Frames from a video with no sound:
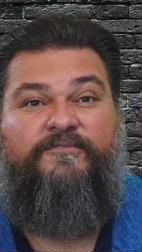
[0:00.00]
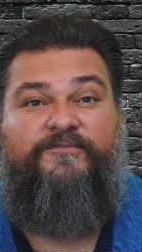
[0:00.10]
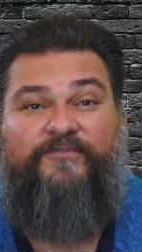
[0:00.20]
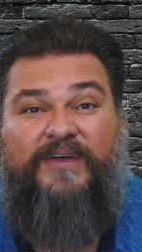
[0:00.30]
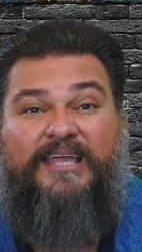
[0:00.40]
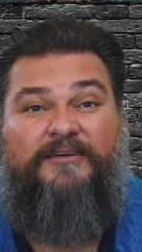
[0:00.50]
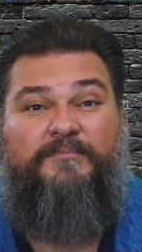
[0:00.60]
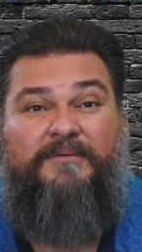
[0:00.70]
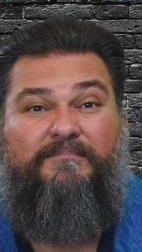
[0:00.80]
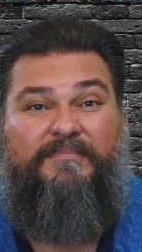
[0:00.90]

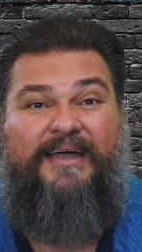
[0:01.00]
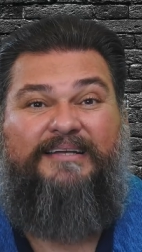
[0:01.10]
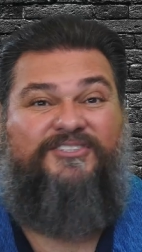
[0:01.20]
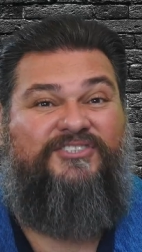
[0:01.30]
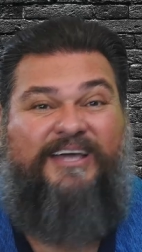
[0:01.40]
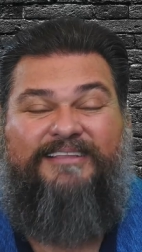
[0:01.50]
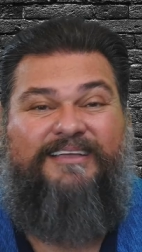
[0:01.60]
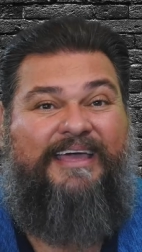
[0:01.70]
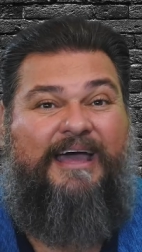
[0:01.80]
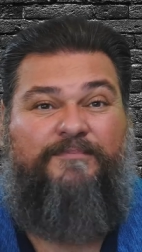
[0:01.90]
freedom minded, setting
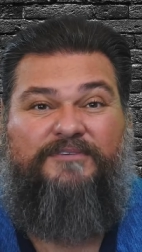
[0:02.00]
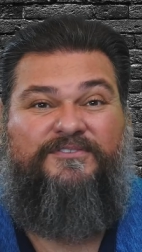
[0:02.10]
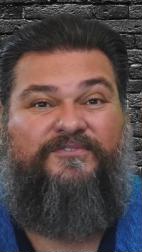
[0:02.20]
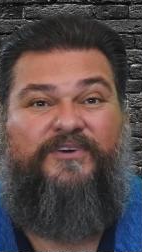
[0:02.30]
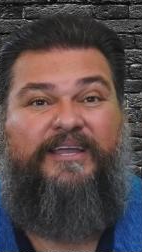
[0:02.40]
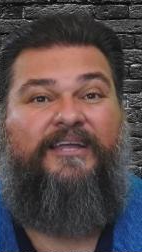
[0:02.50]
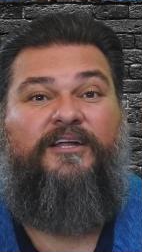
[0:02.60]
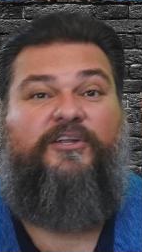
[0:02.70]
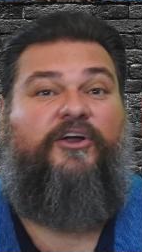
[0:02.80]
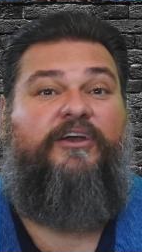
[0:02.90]
the captives free,
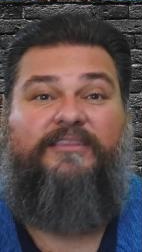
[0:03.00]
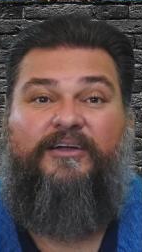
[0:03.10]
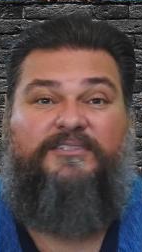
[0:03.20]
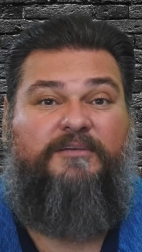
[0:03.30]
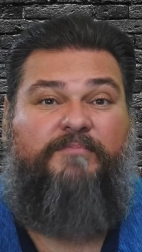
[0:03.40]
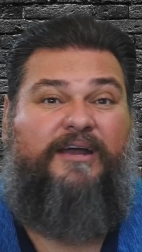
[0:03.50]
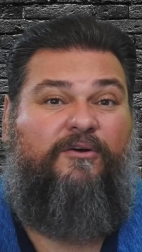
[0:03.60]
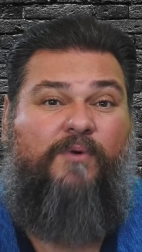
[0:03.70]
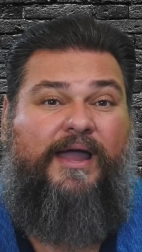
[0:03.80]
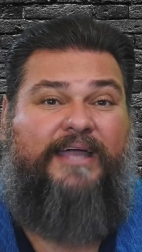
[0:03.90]
learning there is a
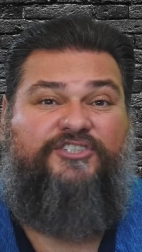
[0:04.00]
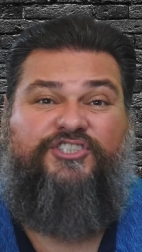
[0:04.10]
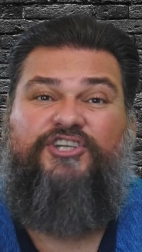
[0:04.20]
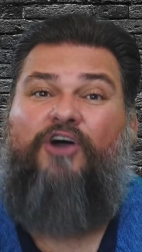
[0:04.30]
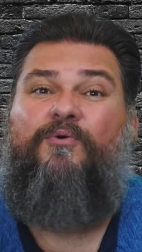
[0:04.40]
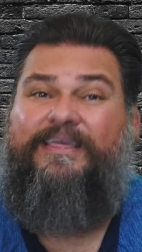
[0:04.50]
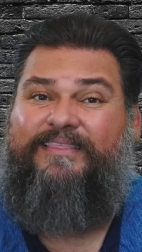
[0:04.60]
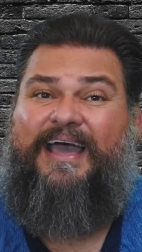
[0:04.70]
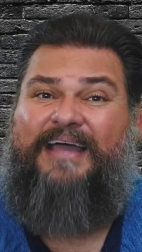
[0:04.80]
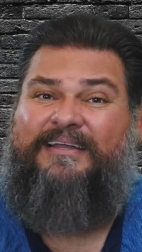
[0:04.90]
better way, and showing
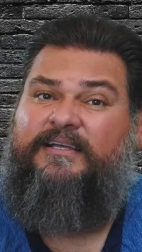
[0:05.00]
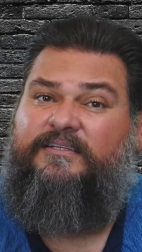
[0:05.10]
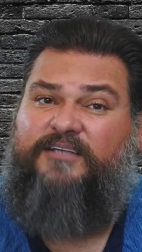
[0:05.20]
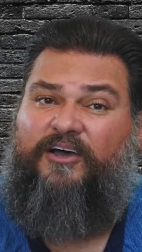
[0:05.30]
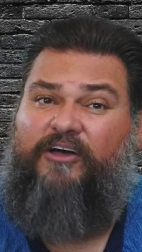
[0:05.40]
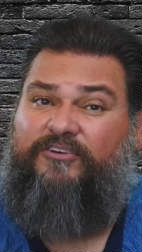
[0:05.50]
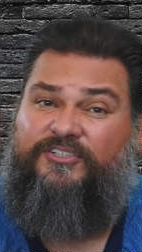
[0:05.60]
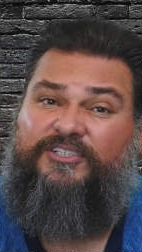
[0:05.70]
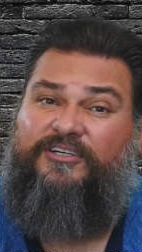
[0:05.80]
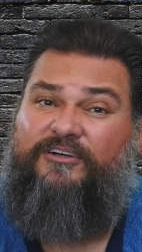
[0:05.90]
that to
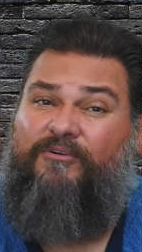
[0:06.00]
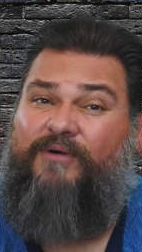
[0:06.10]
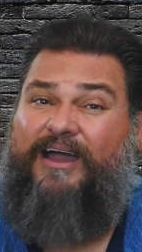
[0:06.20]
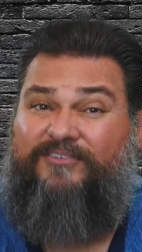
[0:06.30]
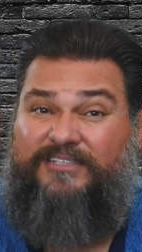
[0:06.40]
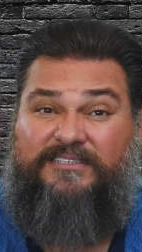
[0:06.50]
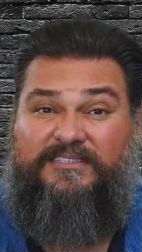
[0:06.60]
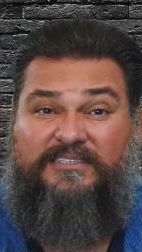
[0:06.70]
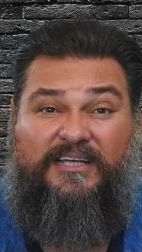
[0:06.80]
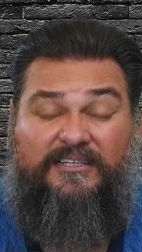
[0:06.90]
others around
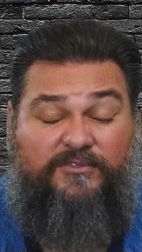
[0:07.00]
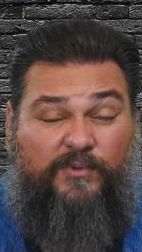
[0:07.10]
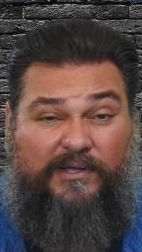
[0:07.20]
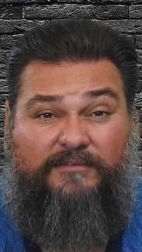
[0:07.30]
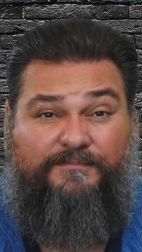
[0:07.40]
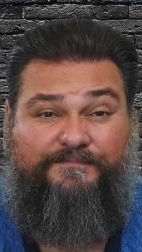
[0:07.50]
us as well.